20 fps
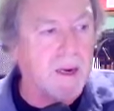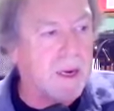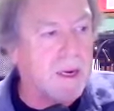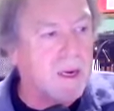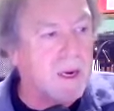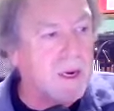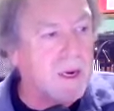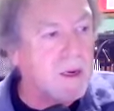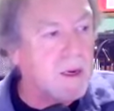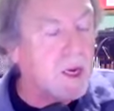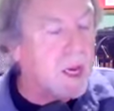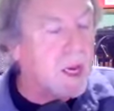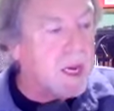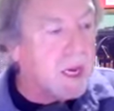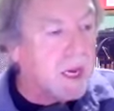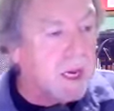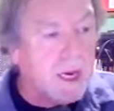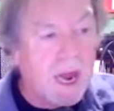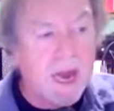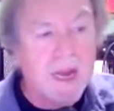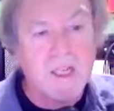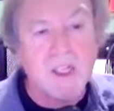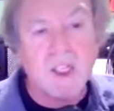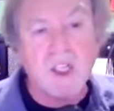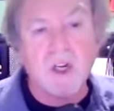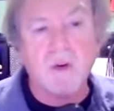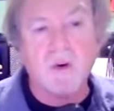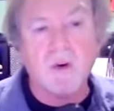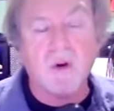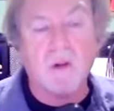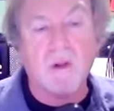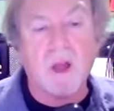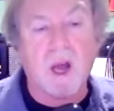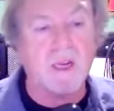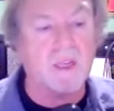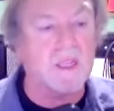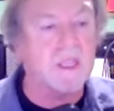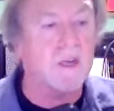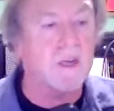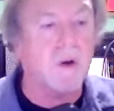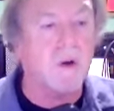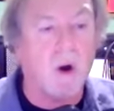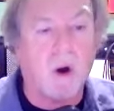And then in high school, I did